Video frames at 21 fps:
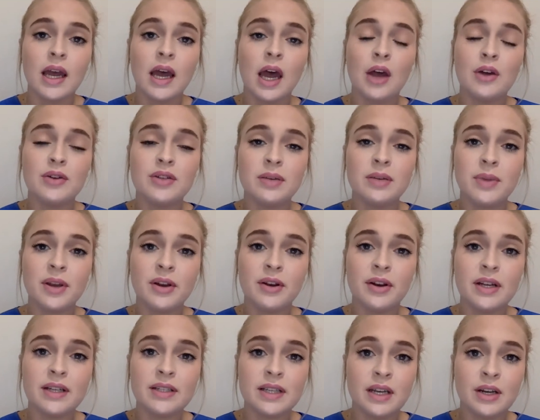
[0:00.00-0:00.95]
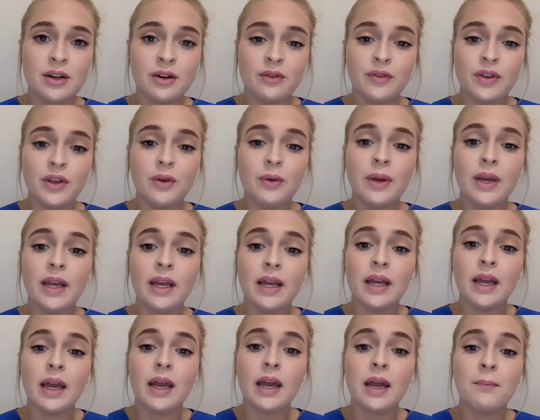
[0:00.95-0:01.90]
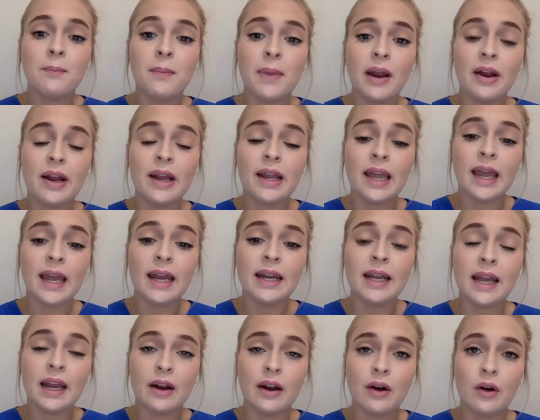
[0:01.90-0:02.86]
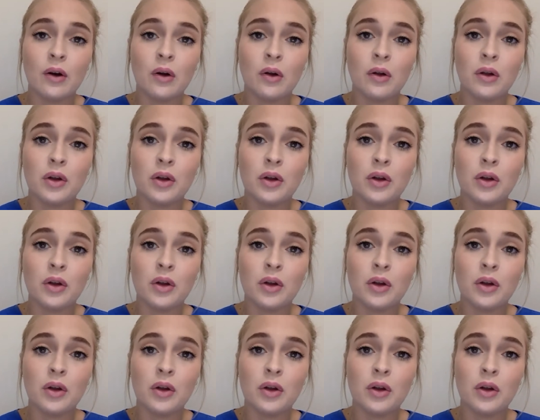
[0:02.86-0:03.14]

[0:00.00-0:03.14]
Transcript: OT Miri is interviewing Mary Kate Carroll,